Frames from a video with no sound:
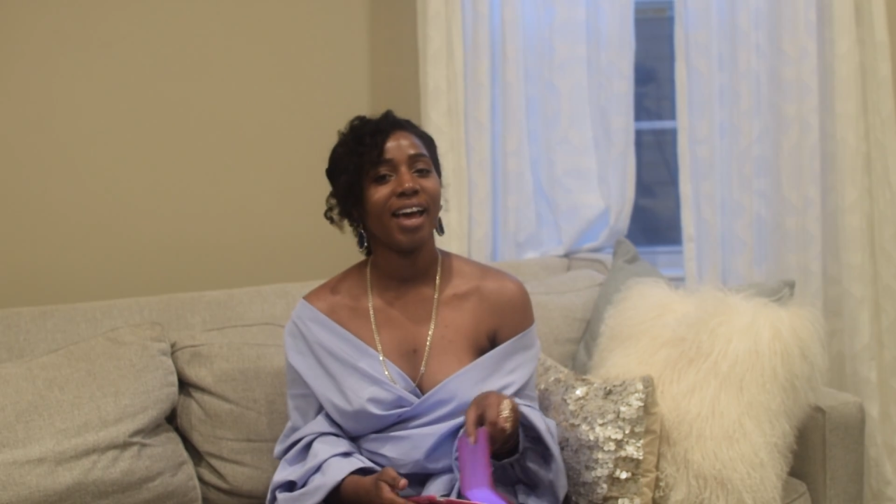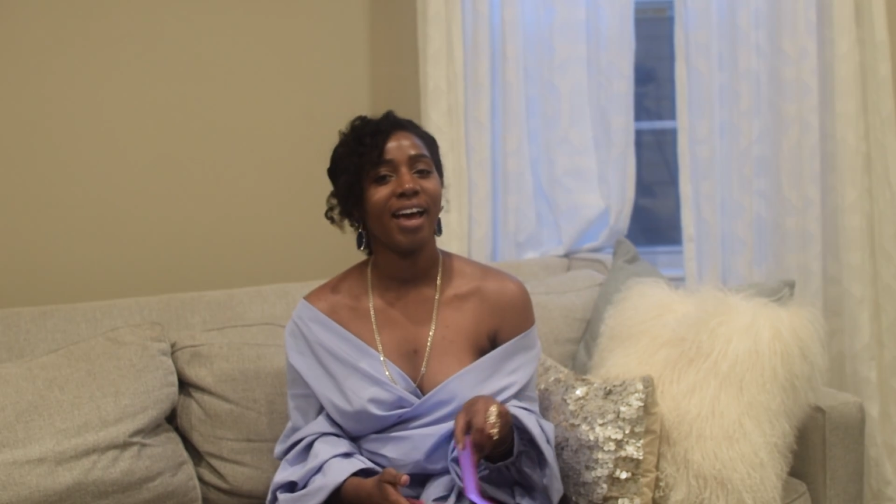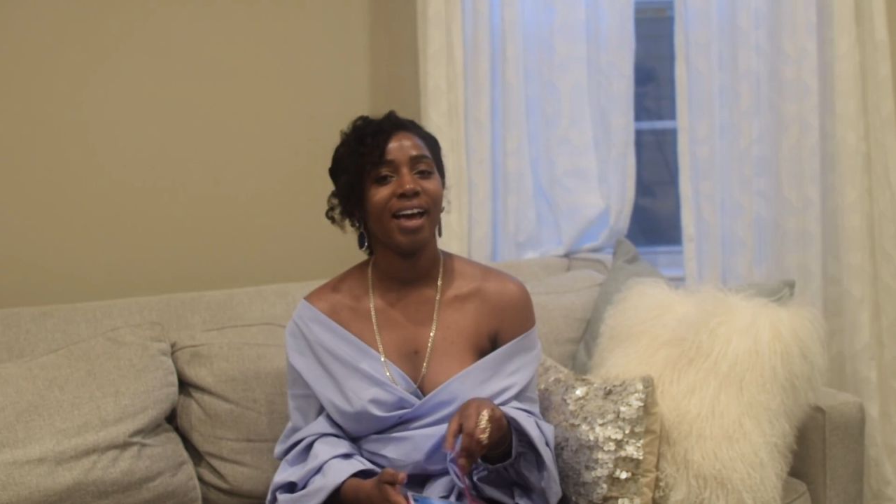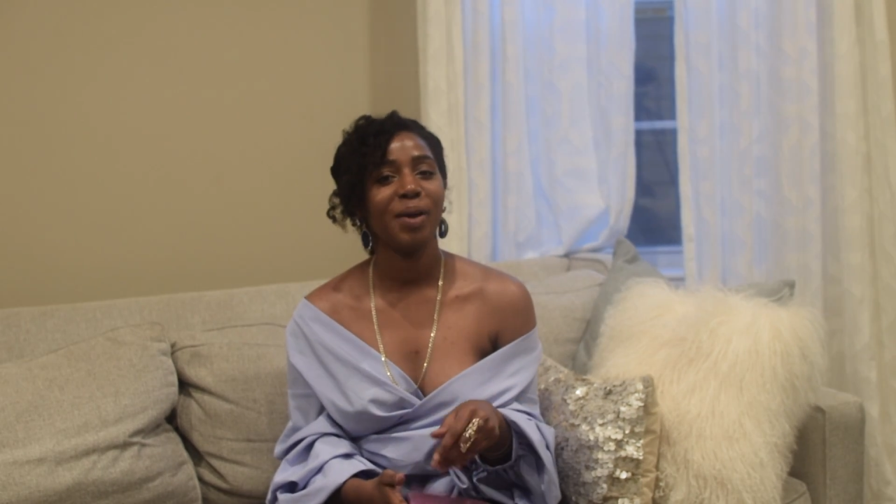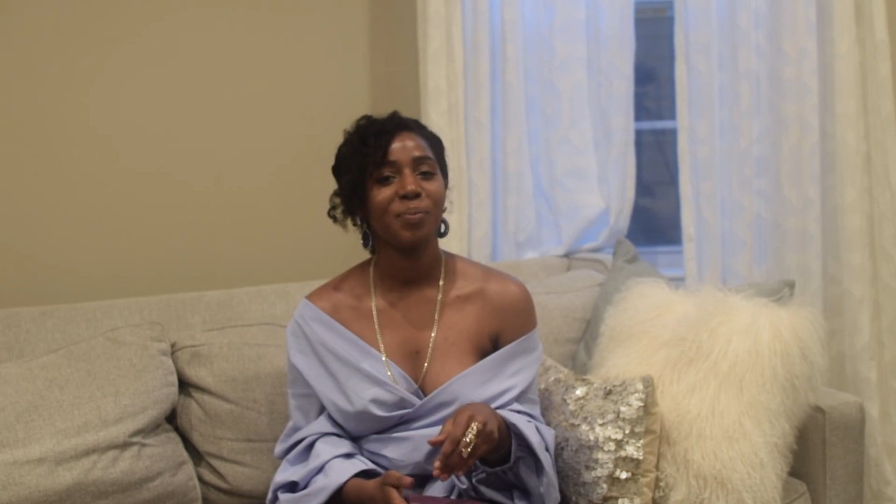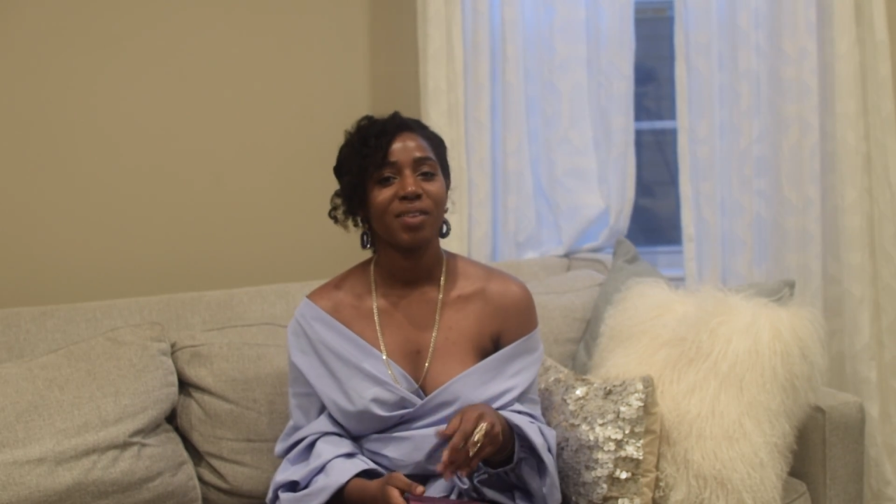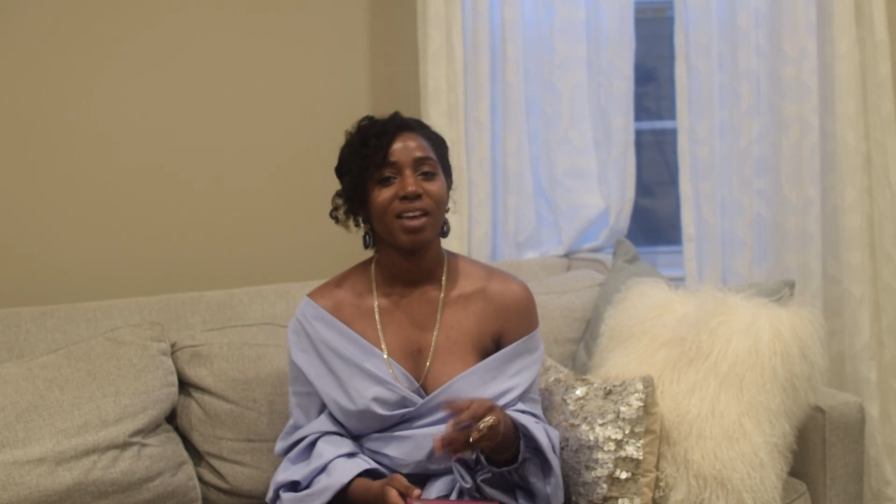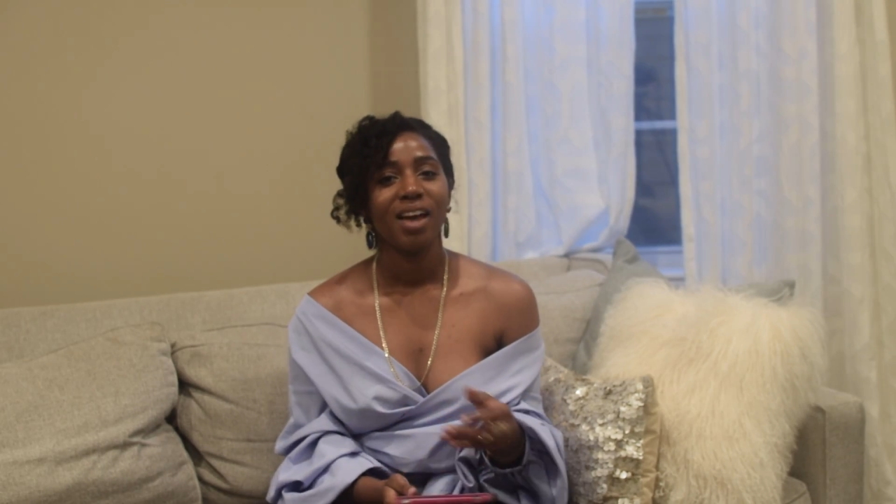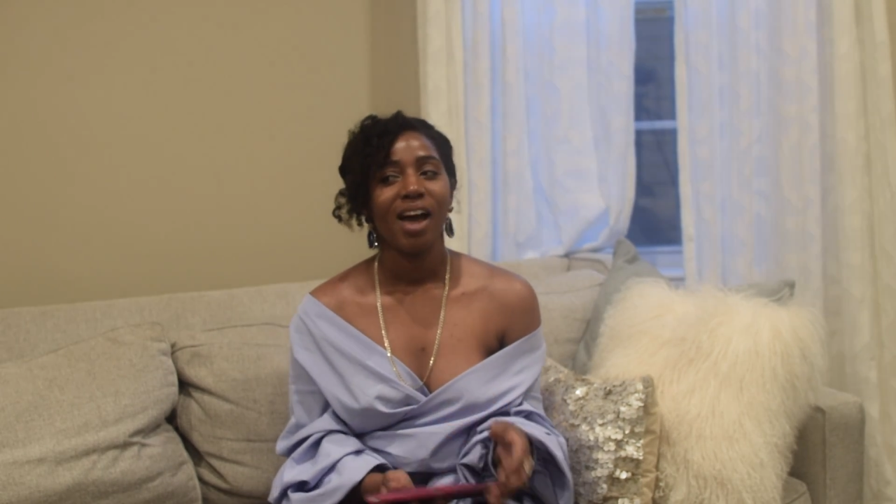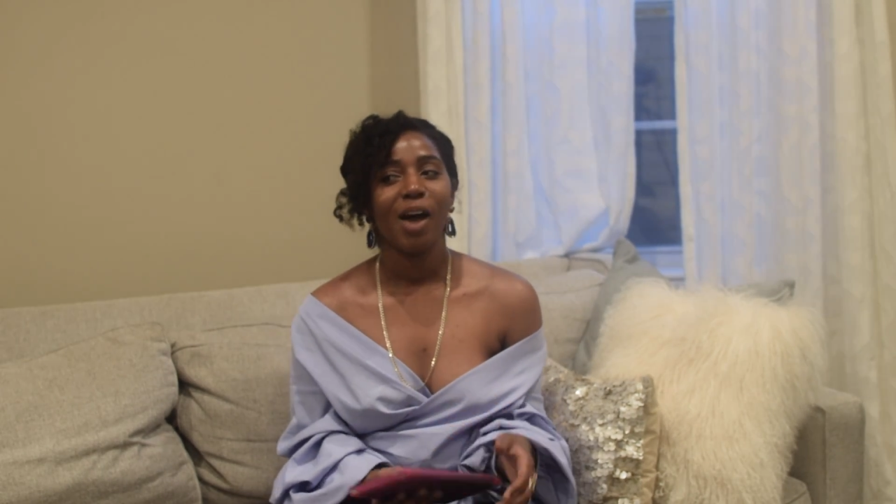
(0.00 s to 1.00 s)
I
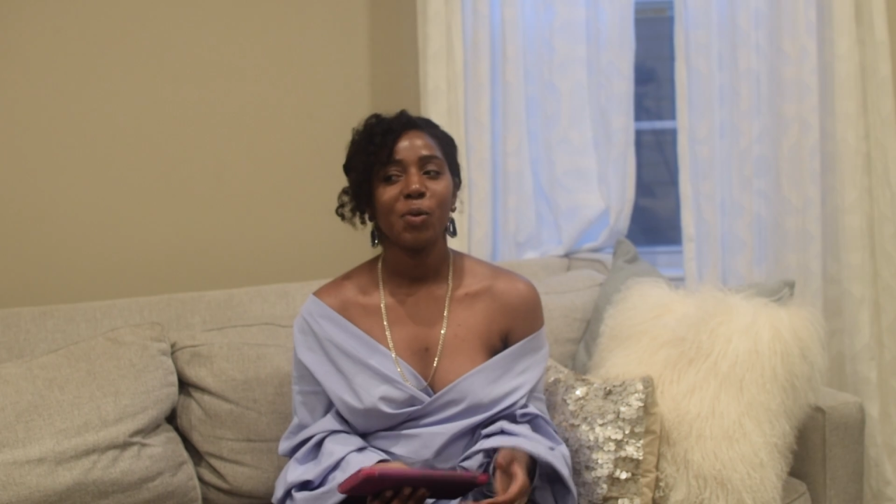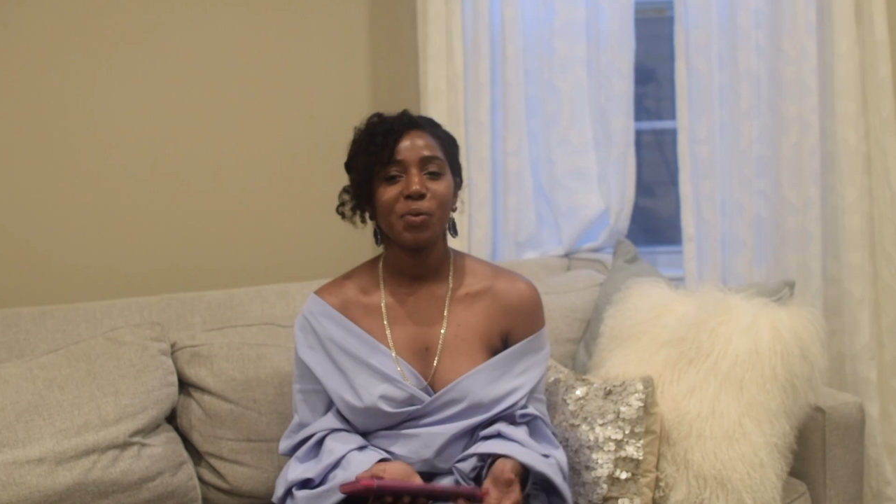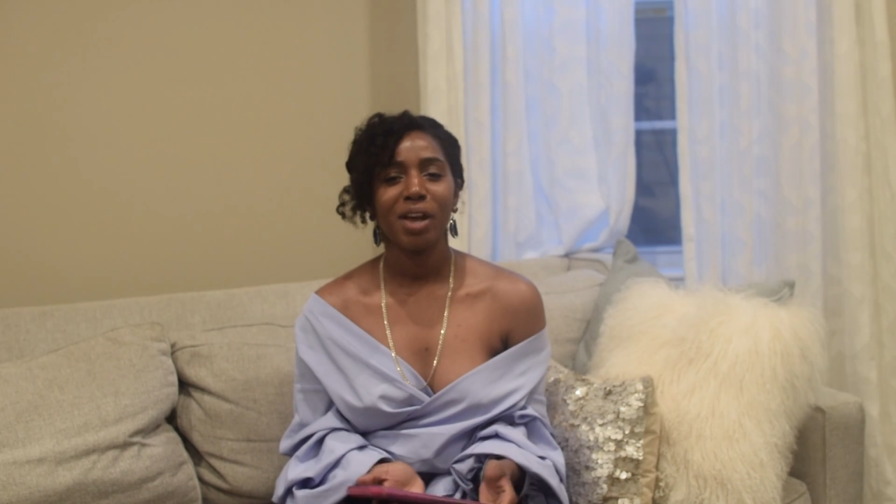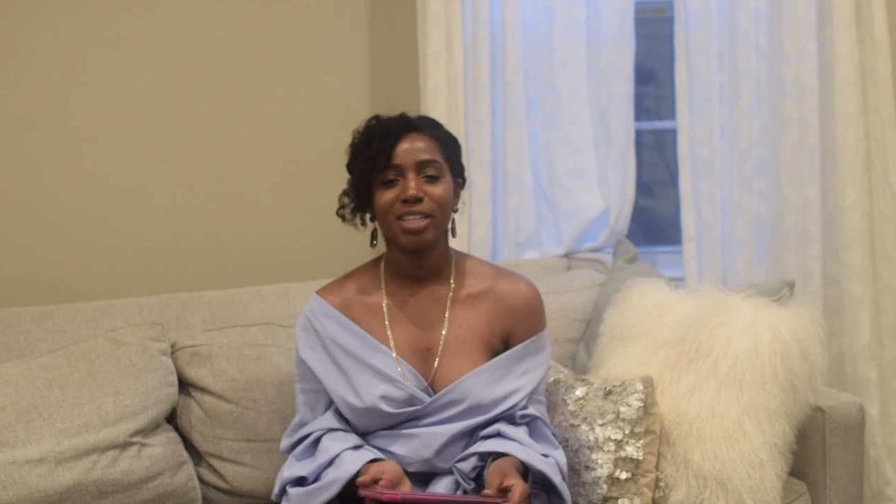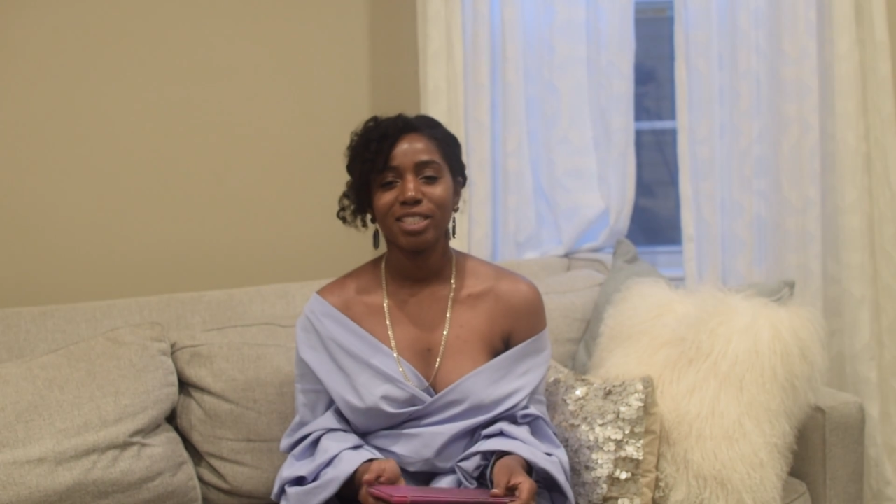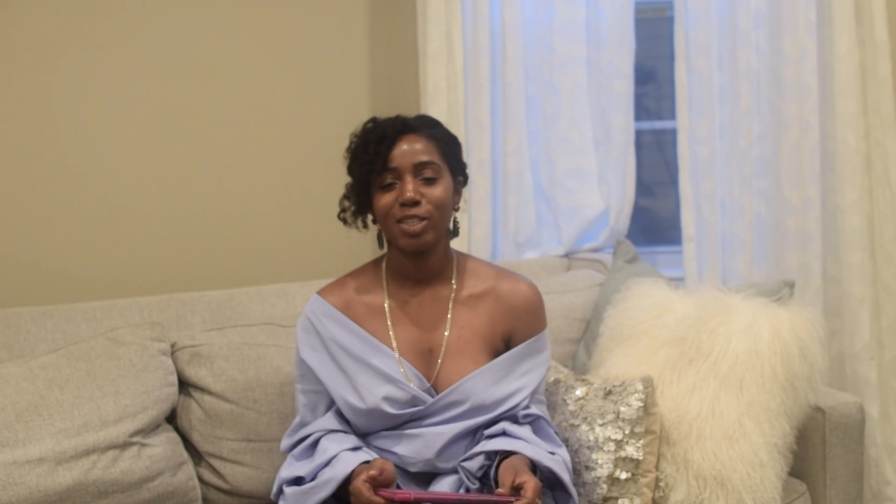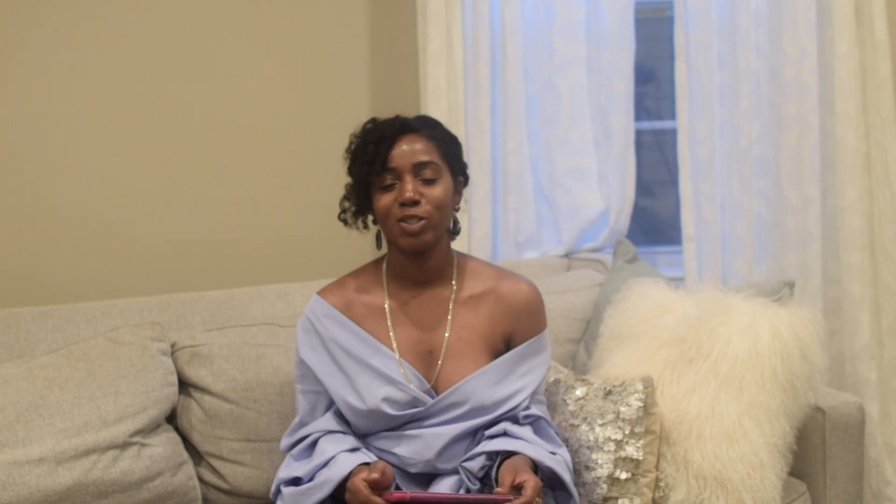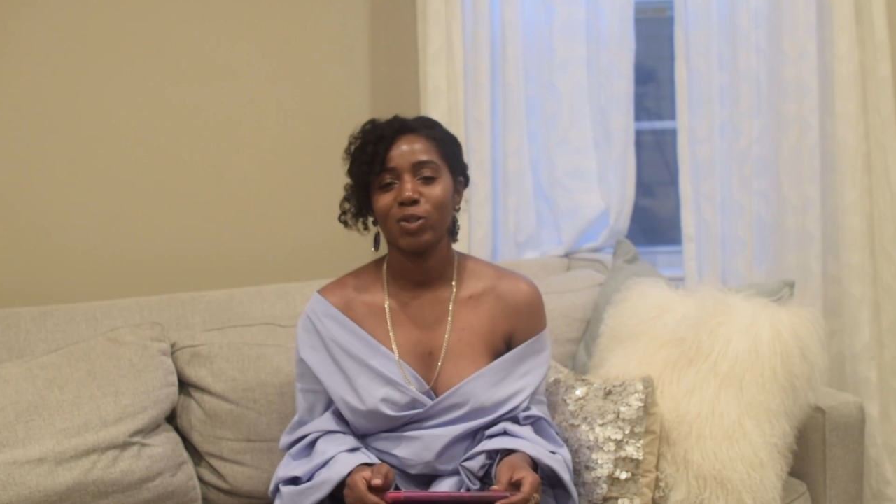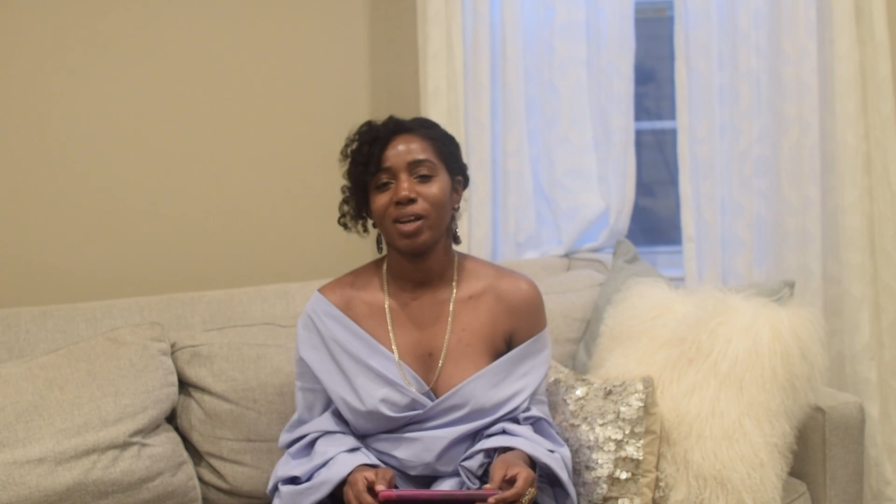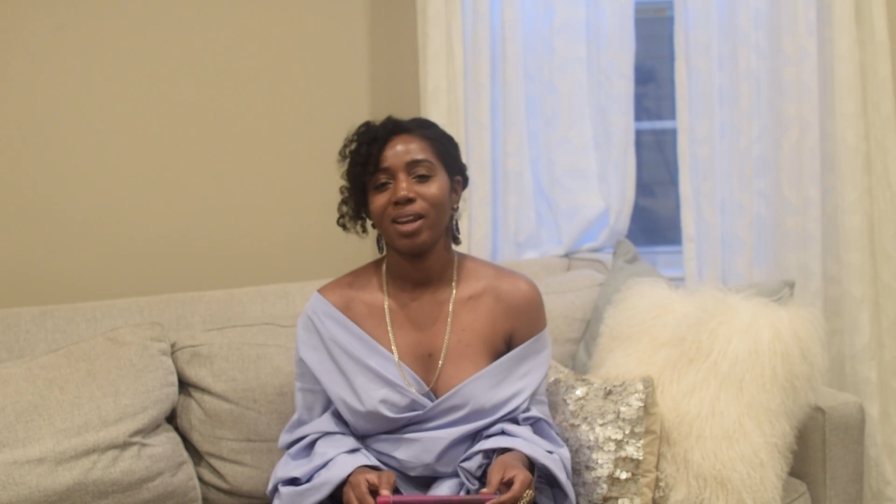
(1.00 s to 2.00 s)
hope you guys
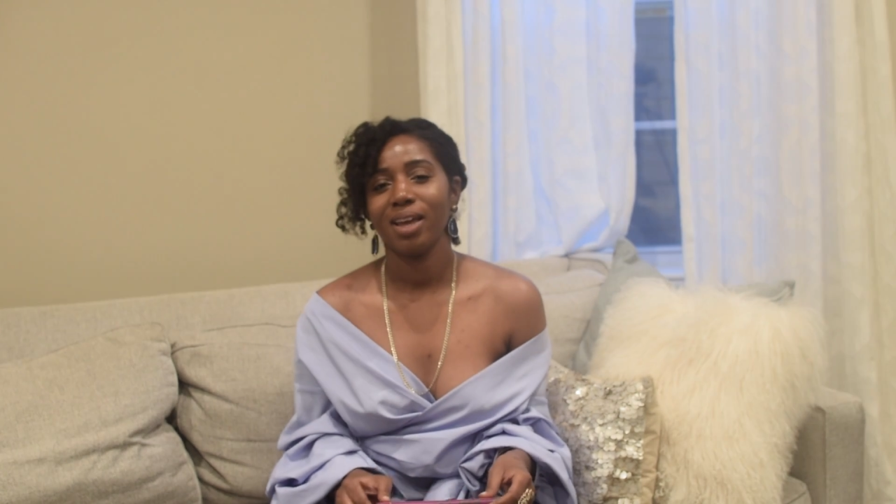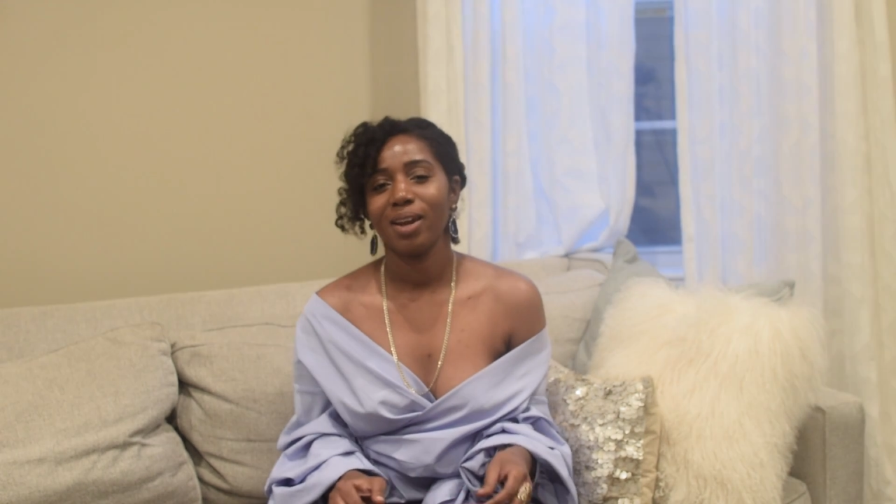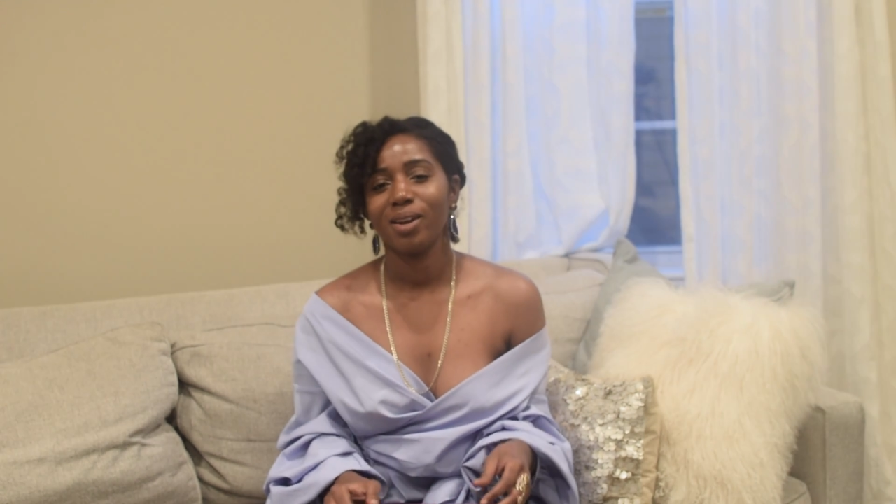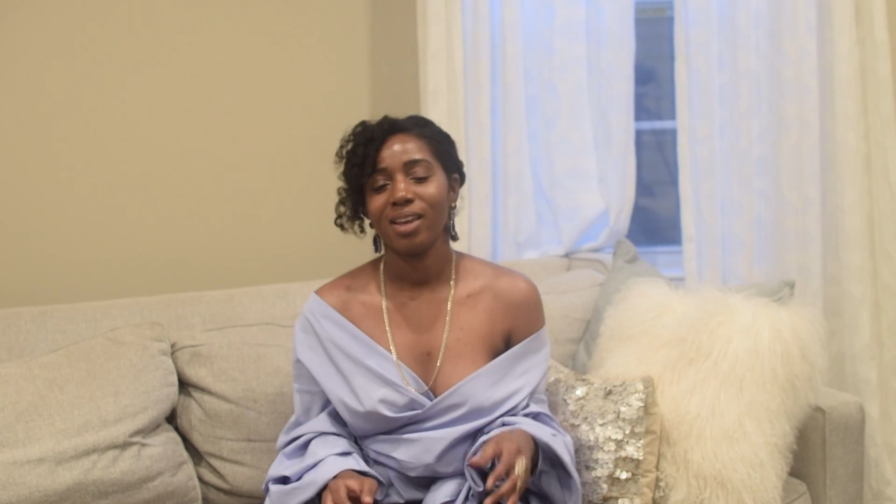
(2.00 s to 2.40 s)
enjoyed it